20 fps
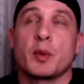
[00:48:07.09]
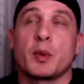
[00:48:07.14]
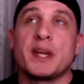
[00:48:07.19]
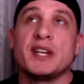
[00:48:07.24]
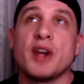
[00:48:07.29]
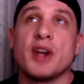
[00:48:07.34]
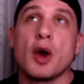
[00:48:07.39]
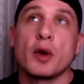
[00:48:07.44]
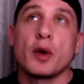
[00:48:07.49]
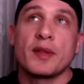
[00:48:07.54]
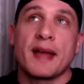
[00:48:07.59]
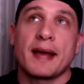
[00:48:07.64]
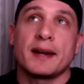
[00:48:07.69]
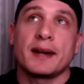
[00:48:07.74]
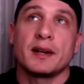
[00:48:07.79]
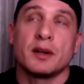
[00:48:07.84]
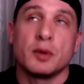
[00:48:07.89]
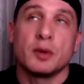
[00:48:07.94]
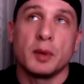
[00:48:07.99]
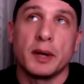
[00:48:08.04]
We know that
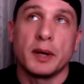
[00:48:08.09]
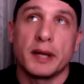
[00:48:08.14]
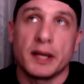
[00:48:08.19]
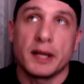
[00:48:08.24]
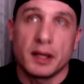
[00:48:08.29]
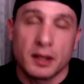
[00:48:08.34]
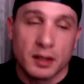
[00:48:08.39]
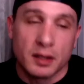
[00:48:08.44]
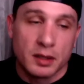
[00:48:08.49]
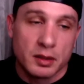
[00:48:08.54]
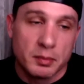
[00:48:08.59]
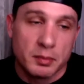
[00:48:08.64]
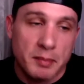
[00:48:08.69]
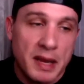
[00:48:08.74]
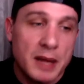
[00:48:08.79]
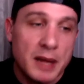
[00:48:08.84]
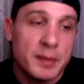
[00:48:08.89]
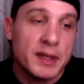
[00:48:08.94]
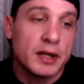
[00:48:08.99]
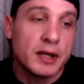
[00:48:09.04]
in Hawaii.
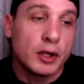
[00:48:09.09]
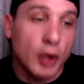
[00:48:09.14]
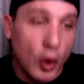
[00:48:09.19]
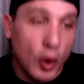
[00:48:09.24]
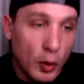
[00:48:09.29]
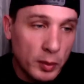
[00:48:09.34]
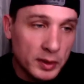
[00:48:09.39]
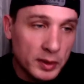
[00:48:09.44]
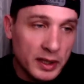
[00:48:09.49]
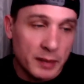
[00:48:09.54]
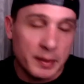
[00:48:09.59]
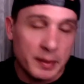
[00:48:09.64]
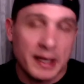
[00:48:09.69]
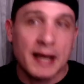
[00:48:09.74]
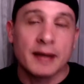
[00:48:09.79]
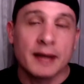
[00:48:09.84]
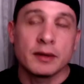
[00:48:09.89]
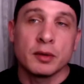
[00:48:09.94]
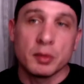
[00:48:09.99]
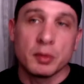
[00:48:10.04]
Maybe globally, but
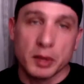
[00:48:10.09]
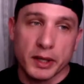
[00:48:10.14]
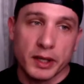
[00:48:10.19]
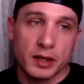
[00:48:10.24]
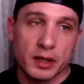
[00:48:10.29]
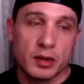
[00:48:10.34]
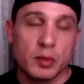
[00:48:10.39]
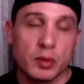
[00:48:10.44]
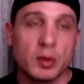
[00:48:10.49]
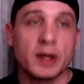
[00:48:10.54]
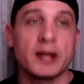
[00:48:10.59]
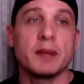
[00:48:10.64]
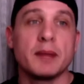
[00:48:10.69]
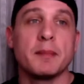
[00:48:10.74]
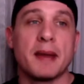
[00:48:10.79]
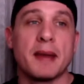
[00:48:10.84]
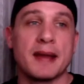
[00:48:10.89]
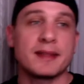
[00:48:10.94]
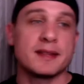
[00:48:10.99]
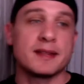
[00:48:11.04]
not in Hawaii. Hawaii
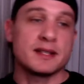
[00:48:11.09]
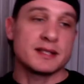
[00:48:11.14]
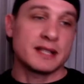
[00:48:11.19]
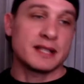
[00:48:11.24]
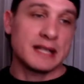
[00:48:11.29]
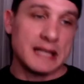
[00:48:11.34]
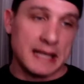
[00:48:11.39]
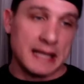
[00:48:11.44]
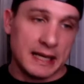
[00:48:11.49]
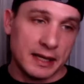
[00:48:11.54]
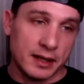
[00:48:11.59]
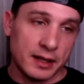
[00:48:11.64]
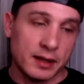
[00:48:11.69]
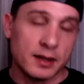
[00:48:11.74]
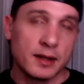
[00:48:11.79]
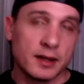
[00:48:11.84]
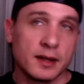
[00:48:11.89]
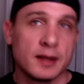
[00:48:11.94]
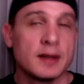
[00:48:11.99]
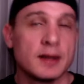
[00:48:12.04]
meth is the king.
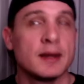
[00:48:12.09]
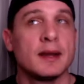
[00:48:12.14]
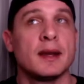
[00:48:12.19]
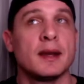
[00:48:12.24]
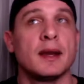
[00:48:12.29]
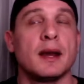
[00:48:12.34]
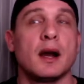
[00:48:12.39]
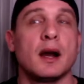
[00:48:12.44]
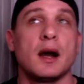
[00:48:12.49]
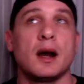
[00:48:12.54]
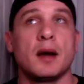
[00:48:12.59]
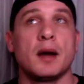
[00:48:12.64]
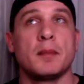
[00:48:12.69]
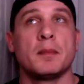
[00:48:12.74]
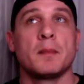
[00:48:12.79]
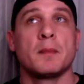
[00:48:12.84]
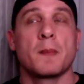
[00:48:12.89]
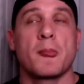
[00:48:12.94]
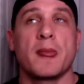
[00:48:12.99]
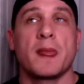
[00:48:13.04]

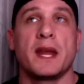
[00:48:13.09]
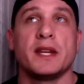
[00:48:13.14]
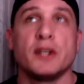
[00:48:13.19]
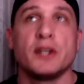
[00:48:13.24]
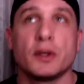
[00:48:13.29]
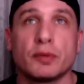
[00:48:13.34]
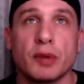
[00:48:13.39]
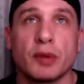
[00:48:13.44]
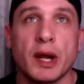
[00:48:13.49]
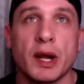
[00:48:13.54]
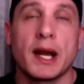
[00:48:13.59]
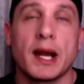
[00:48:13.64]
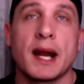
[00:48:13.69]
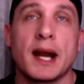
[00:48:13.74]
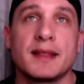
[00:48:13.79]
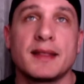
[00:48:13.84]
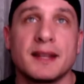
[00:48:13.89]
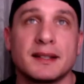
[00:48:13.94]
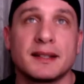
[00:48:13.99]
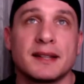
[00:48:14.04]
Um, and you're right. I
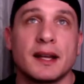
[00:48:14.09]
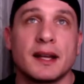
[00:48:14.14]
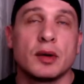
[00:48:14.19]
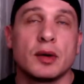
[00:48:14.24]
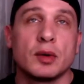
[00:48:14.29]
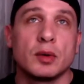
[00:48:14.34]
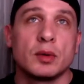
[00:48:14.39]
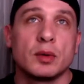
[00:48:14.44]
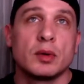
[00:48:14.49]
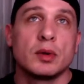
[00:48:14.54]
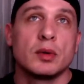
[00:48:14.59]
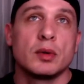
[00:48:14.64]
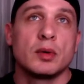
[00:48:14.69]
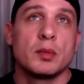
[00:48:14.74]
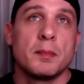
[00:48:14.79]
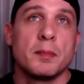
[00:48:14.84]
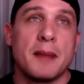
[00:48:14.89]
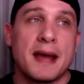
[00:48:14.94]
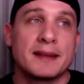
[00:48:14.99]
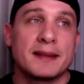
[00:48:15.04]
think that ho
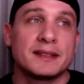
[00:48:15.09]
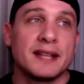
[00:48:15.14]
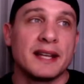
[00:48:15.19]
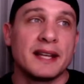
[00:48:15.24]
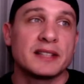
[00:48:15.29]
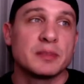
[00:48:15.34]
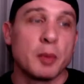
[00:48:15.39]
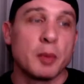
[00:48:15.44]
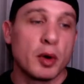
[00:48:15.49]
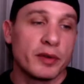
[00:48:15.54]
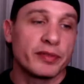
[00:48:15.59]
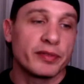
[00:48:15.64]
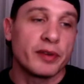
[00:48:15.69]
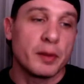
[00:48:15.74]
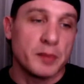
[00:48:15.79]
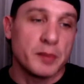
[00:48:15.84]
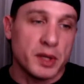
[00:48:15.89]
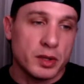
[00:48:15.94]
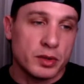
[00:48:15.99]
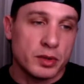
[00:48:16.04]
meth takes more
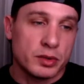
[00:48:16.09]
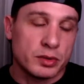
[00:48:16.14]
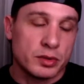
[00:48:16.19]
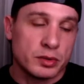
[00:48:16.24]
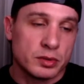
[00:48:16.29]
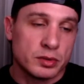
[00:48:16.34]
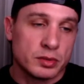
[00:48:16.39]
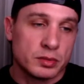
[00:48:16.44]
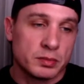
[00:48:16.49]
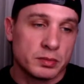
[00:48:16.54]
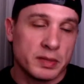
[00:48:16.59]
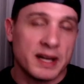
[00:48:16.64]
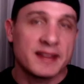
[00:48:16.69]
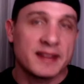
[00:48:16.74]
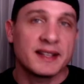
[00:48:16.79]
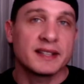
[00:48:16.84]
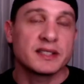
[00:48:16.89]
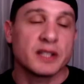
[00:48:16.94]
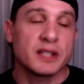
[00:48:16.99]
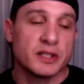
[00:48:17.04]
from you. But I
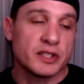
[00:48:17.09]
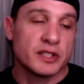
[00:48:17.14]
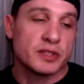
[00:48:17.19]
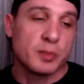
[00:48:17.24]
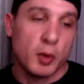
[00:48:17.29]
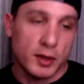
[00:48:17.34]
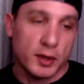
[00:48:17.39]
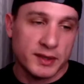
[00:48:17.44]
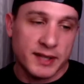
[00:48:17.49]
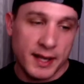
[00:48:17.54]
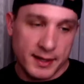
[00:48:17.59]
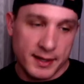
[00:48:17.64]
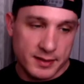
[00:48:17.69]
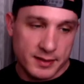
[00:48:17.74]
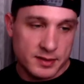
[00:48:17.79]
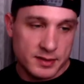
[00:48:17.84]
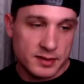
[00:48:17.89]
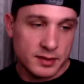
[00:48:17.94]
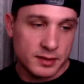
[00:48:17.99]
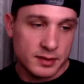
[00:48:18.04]
think it's because it's more
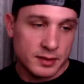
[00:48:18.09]
intense.